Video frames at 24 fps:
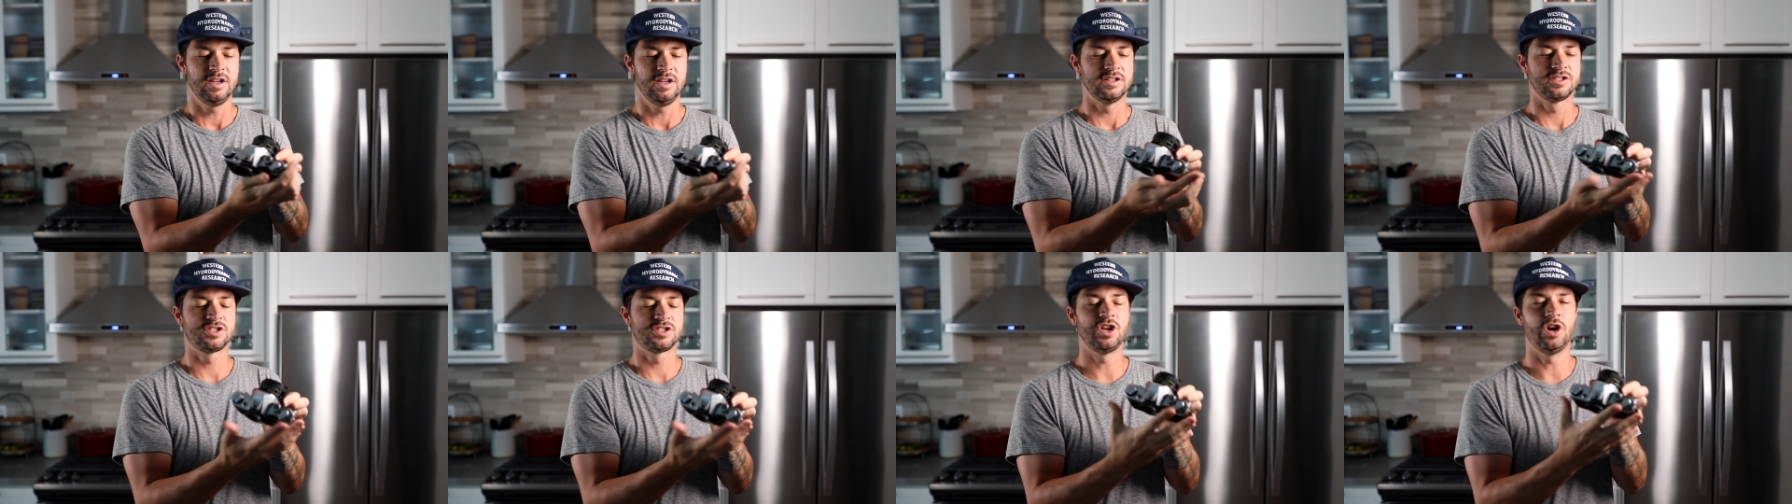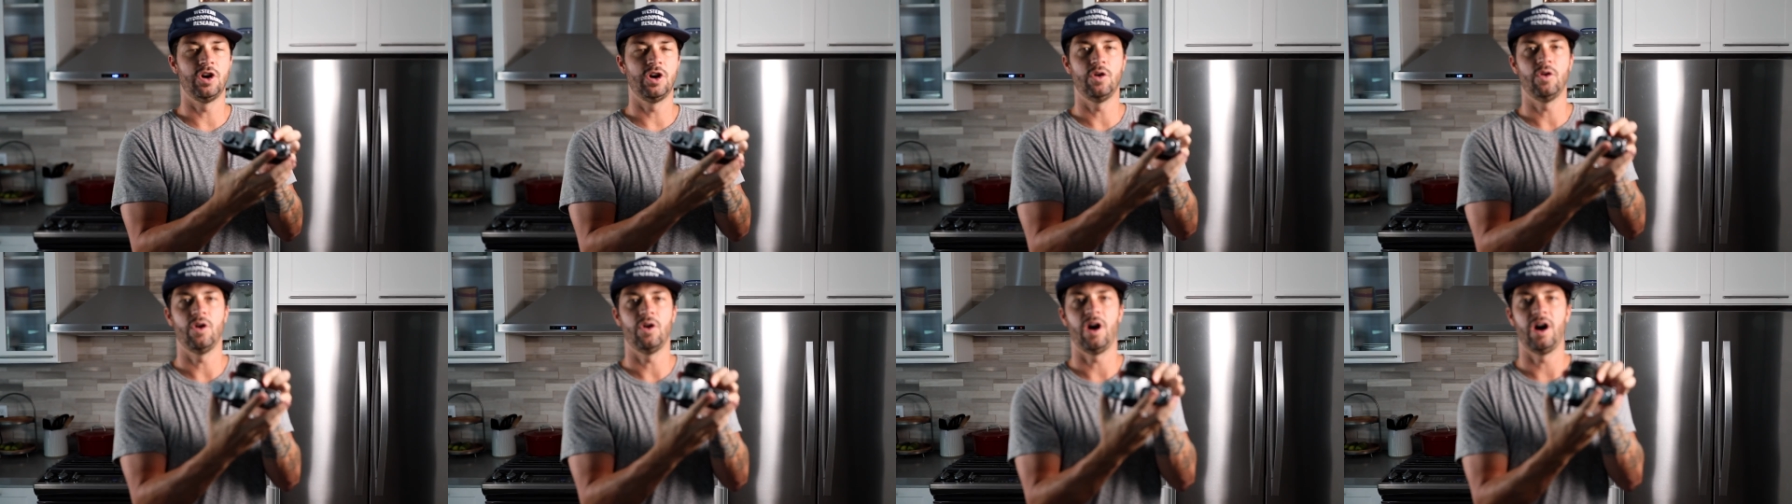
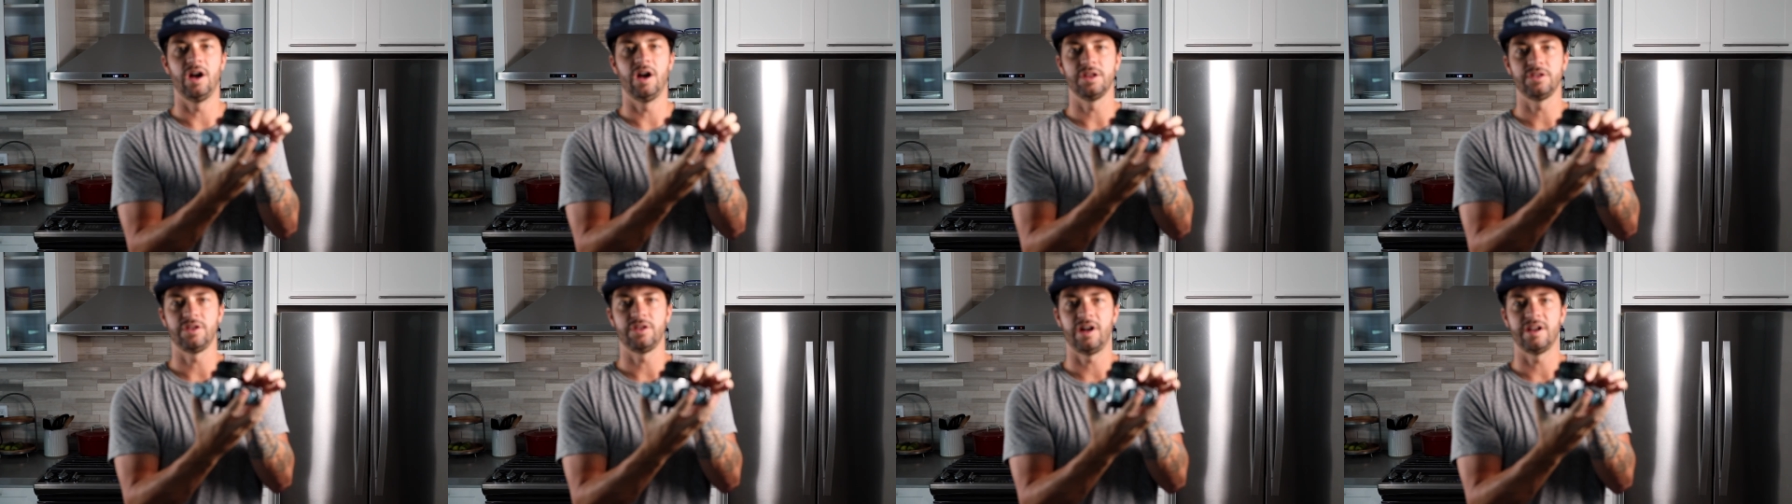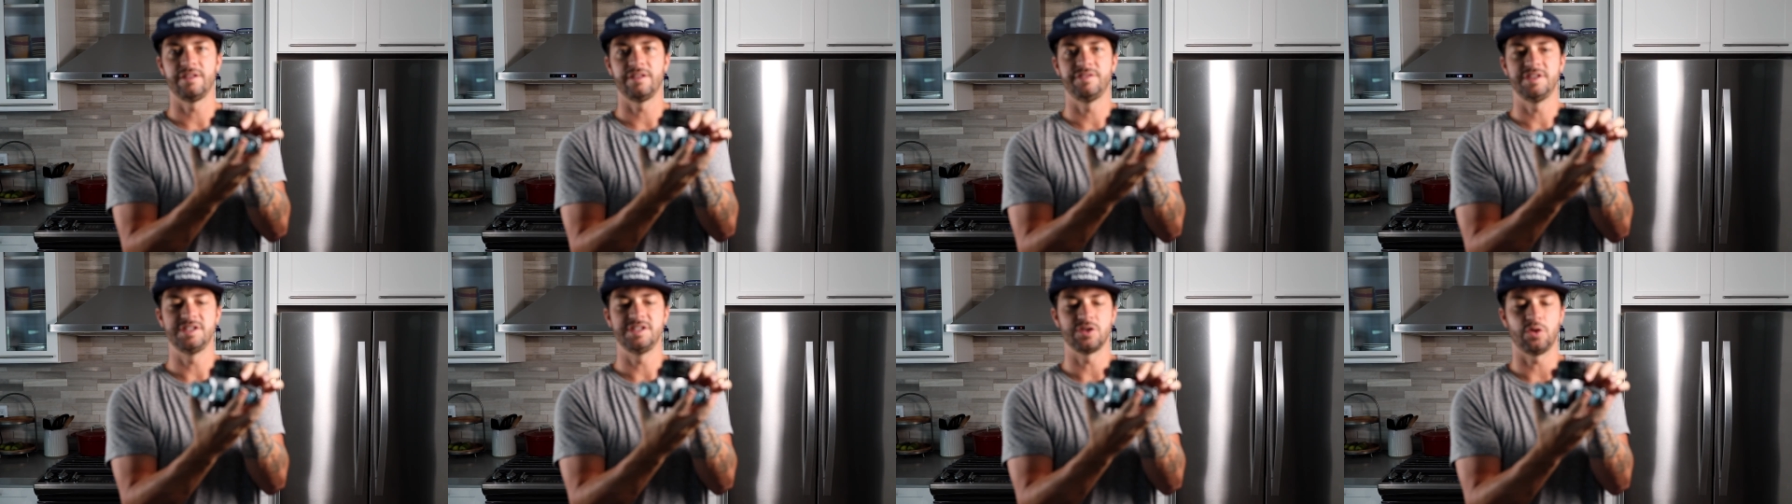So on a lot
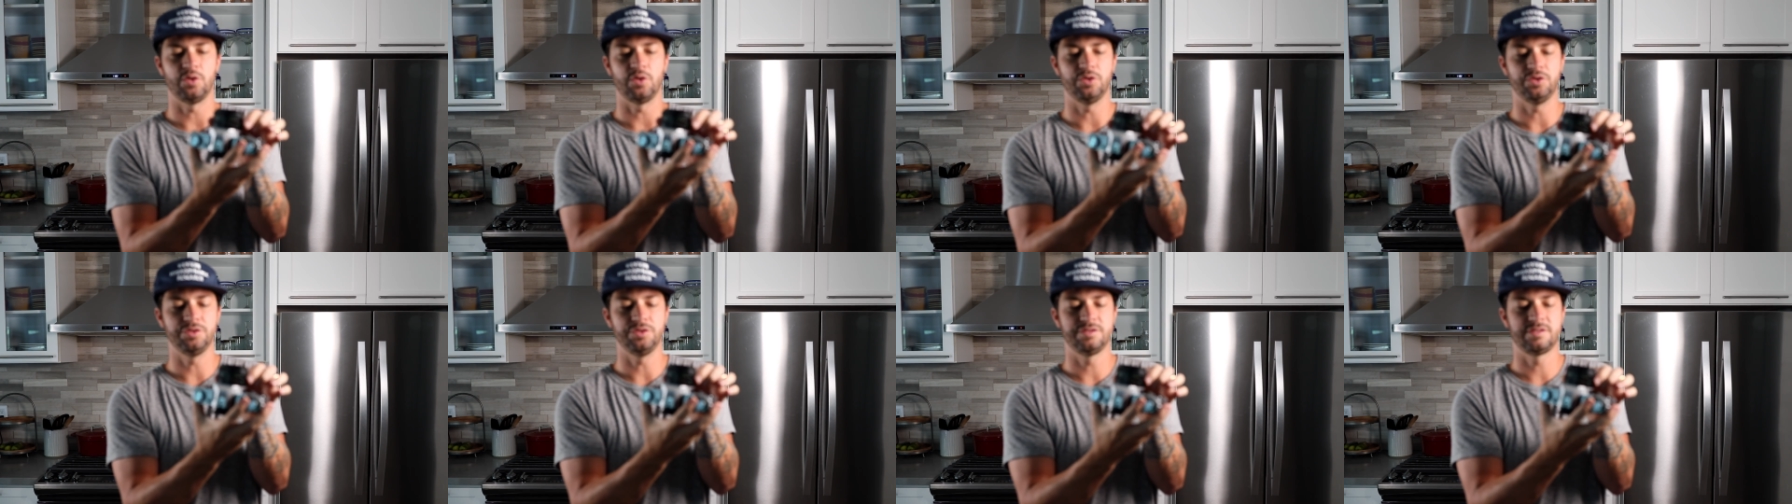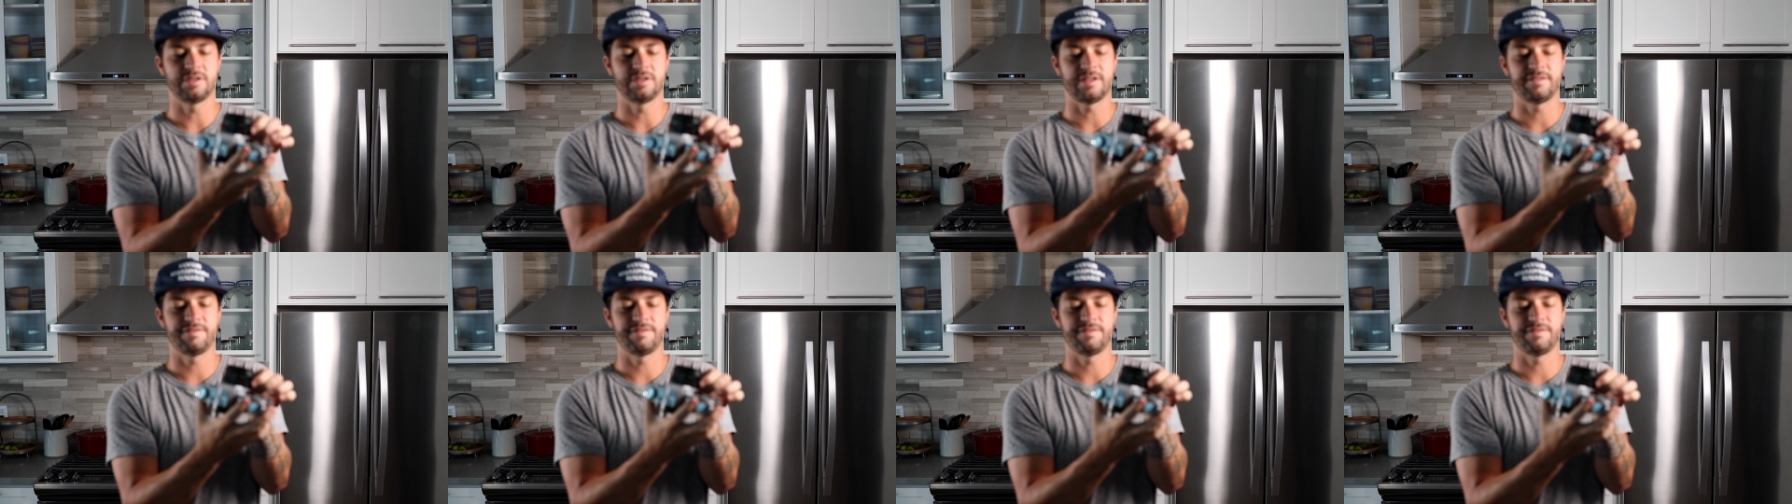of these old